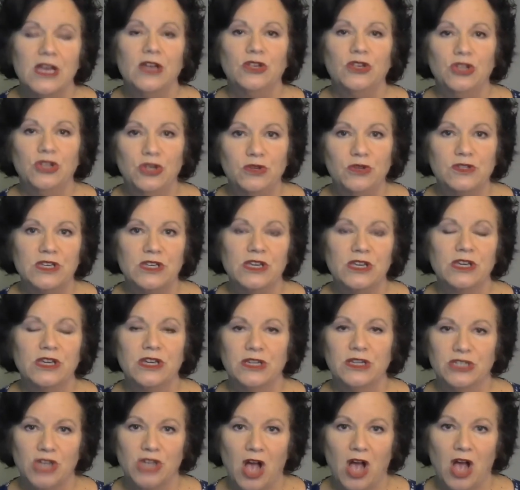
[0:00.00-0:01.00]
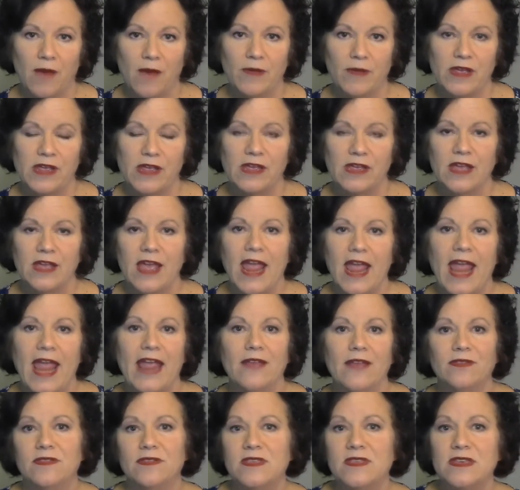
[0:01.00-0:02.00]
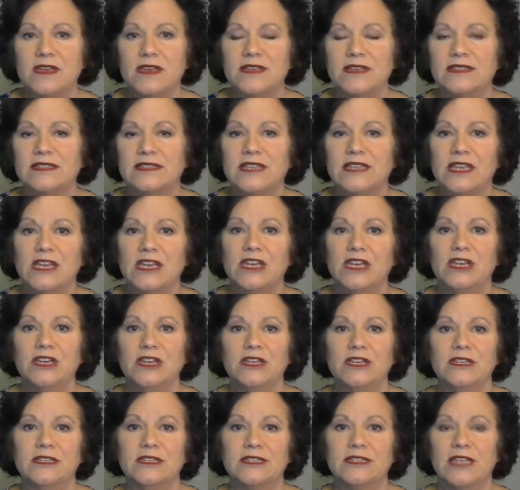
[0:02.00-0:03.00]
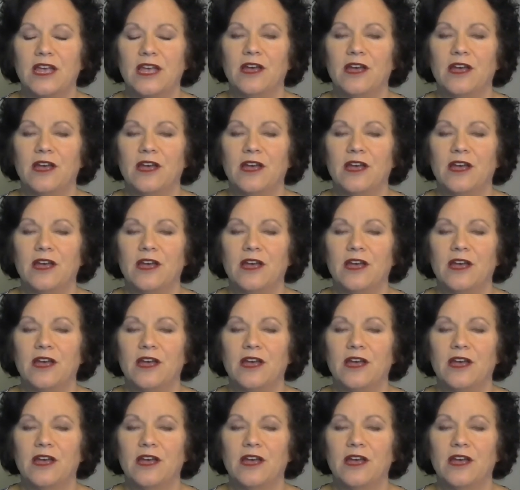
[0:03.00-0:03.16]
using Kajabi, and this is